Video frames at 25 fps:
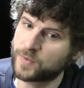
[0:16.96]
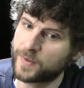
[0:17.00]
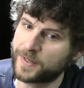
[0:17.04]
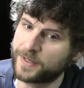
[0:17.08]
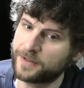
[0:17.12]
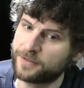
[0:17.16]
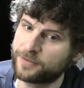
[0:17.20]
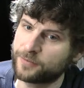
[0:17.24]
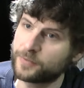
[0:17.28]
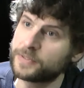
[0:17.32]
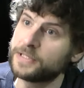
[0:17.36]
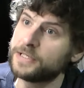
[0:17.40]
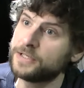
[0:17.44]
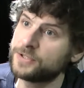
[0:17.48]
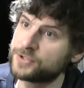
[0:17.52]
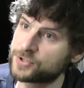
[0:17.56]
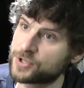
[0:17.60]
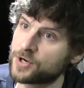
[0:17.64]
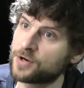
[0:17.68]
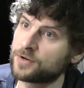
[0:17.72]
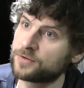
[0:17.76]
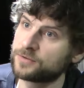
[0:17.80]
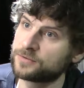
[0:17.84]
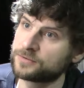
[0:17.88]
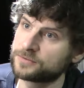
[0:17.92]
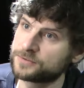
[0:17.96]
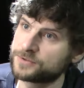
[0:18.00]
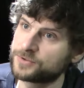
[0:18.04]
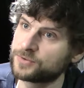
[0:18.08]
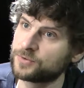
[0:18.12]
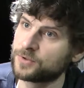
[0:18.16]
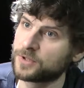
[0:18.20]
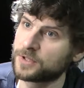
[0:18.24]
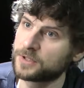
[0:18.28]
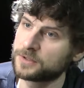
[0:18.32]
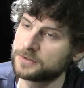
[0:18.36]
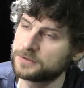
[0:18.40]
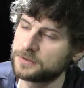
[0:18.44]
twenty-three show
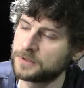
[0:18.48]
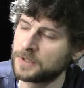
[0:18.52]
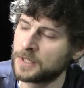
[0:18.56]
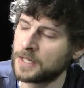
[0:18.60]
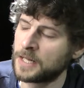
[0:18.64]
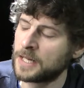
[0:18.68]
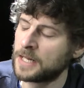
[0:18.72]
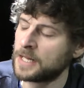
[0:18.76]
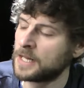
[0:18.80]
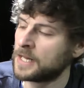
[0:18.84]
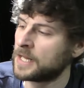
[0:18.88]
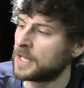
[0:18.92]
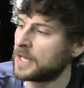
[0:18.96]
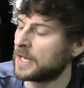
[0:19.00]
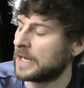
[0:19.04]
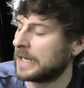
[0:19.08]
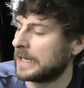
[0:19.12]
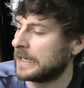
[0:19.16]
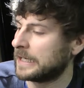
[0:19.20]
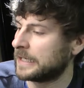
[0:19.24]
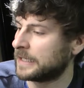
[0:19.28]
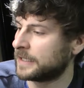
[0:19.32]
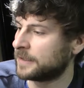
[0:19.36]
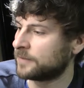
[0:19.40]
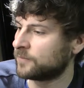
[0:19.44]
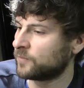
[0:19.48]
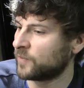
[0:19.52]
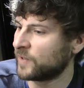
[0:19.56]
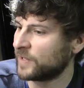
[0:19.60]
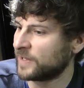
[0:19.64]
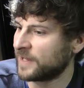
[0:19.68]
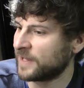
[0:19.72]
tour. Um,